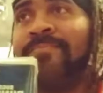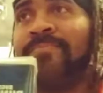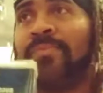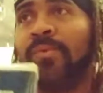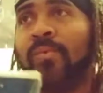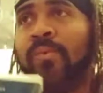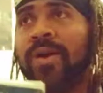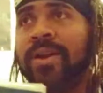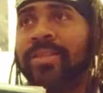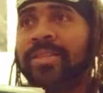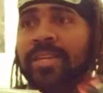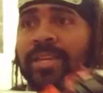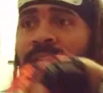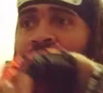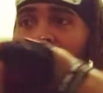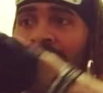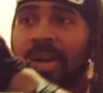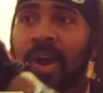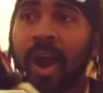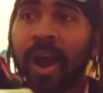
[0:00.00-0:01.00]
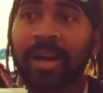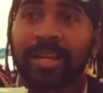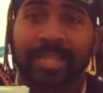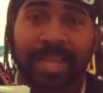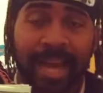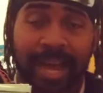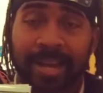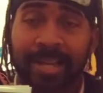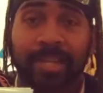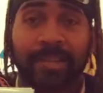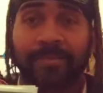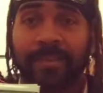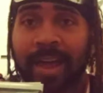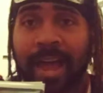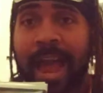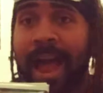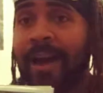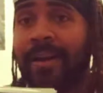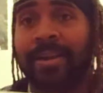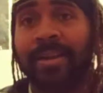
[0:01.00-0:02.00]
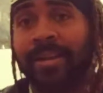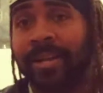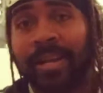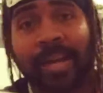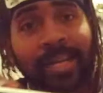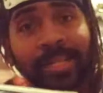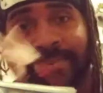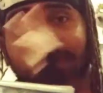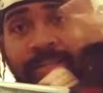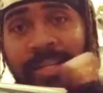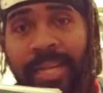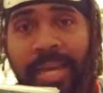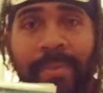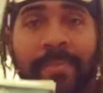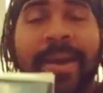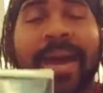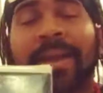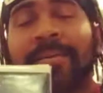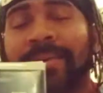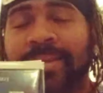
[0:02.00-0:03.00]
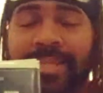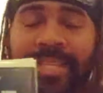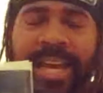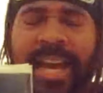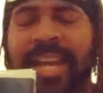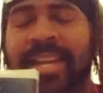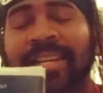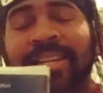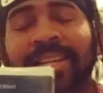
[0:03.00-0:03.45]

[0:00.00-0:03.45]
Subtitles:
One of the cars kind of just fly out, and the customers are getting mad about that.